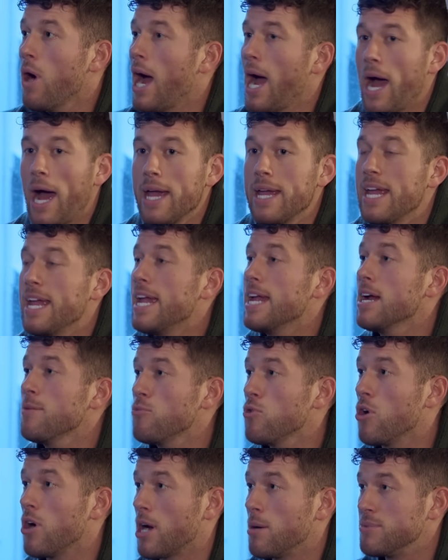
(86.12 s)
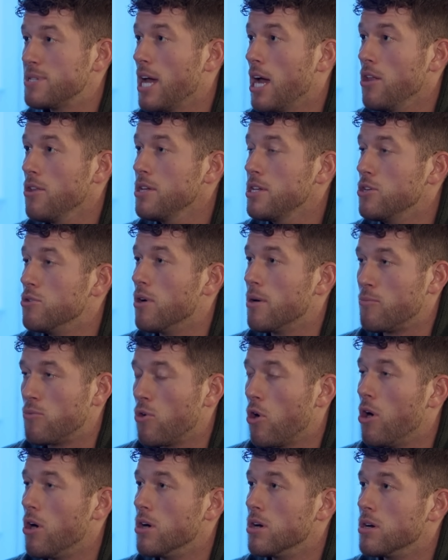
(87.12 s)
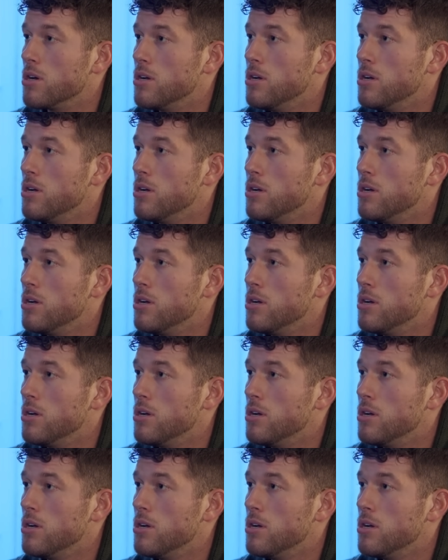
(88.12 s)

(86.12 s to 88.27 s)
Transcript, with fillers: I, I am wrong. I'm telling you I'm wrong.